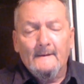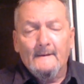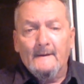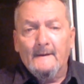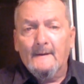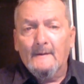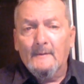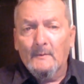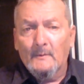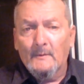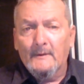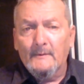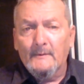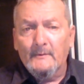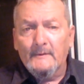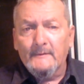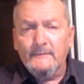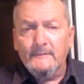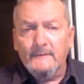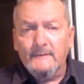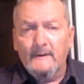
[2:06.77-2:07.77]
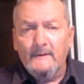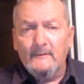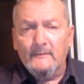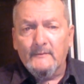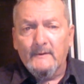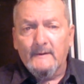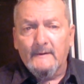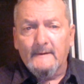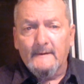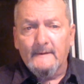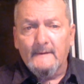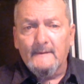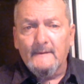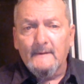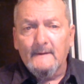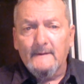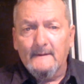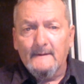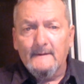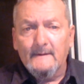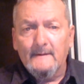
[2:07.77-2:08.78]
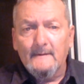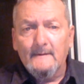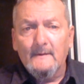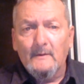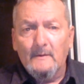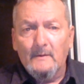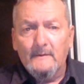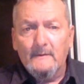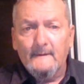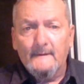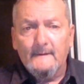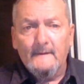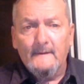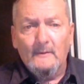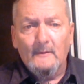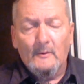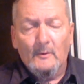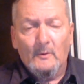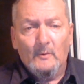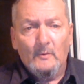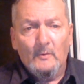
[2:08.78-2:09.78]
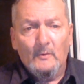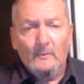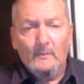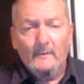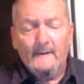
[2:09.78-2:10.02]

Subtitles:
And the weather is changing and it's getting cold.